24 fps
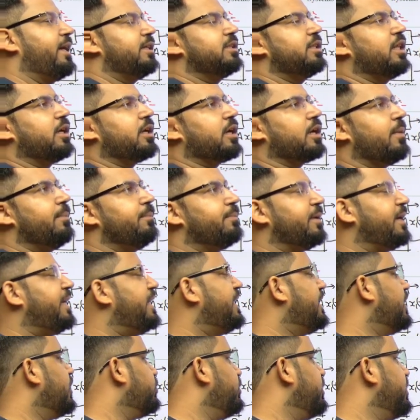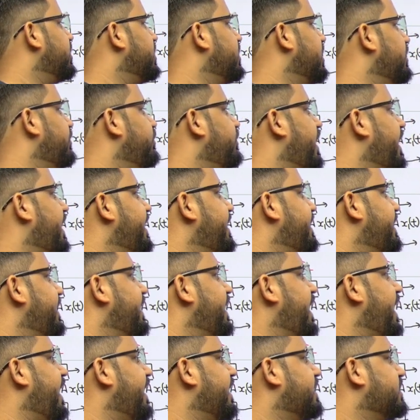at the complete equation
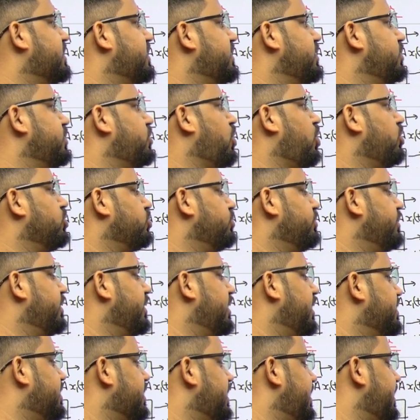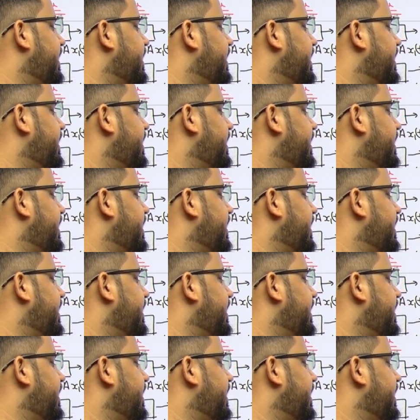yt xt cos omega